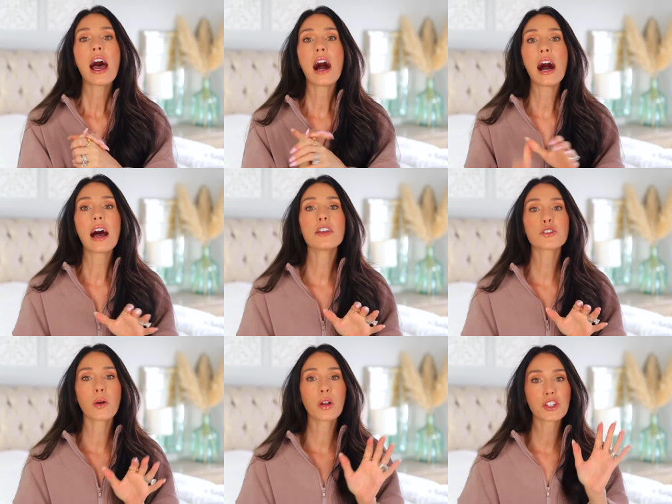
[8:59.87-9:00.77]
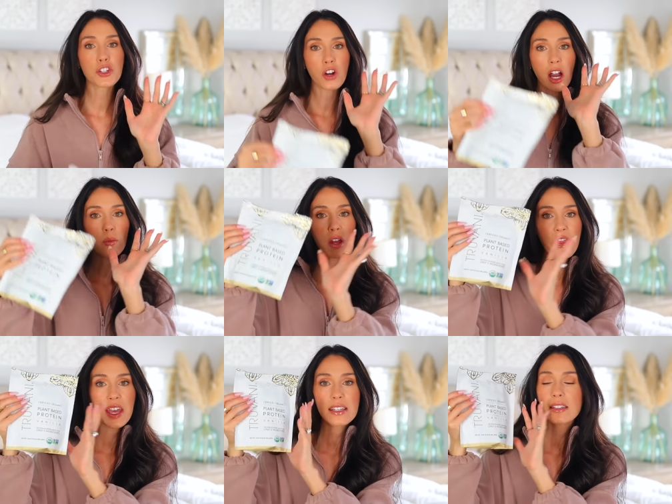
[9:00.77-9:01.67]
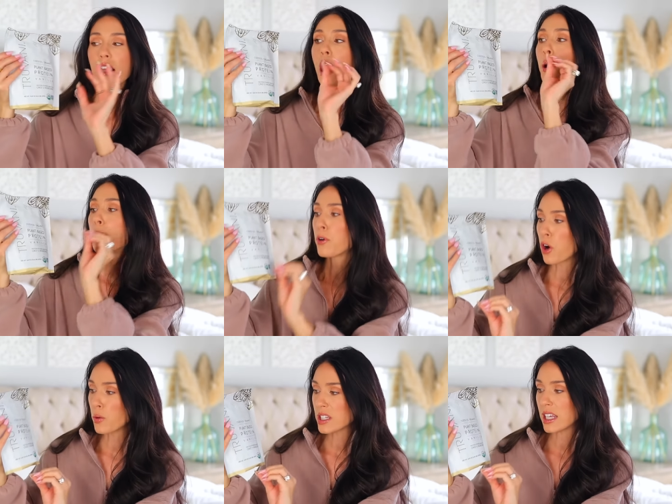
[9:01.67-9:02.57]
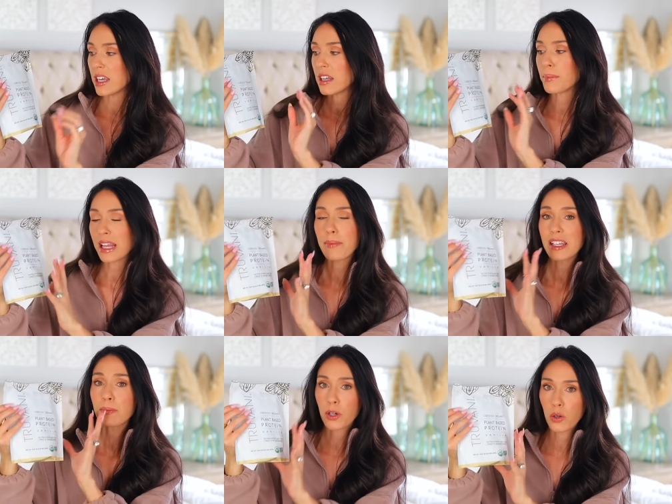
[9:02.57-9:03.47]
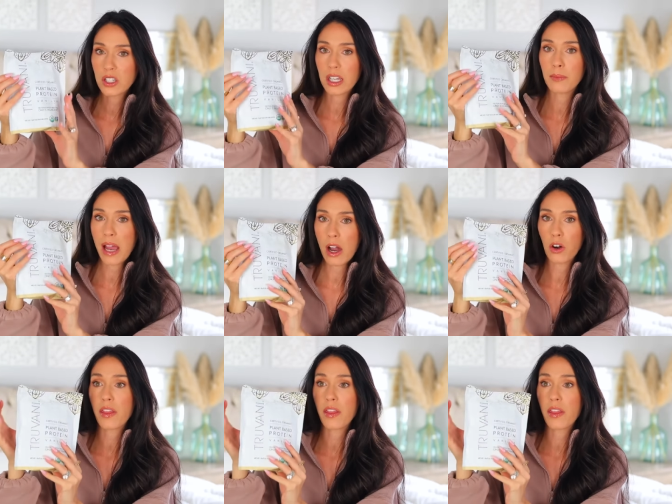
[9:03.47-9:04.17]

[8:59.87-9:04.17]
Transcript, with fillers: Uh, so I wanna start with this protein, plant-based protein powder